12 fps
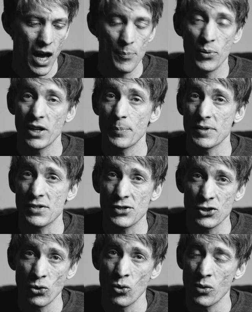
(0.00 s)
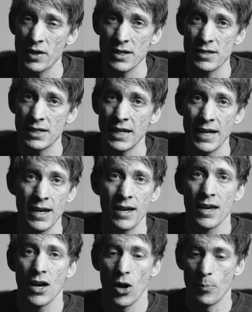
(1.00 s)
I put up a store this
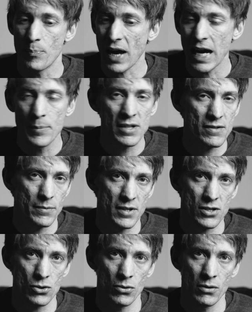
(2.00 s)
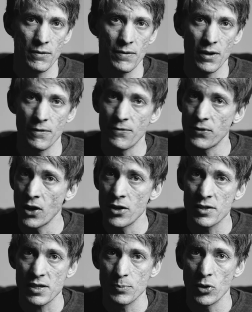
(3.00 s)
year, and payments from the store have, have
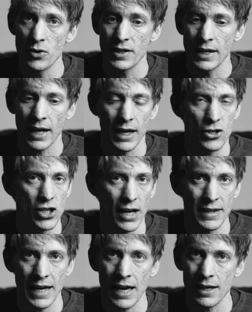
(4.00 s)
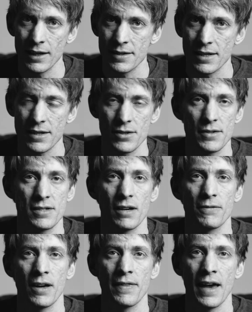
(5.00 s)
flowed smoothly. I can check the analytics on
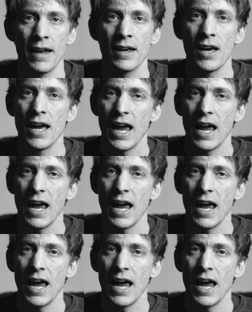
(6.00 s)
stuff like that.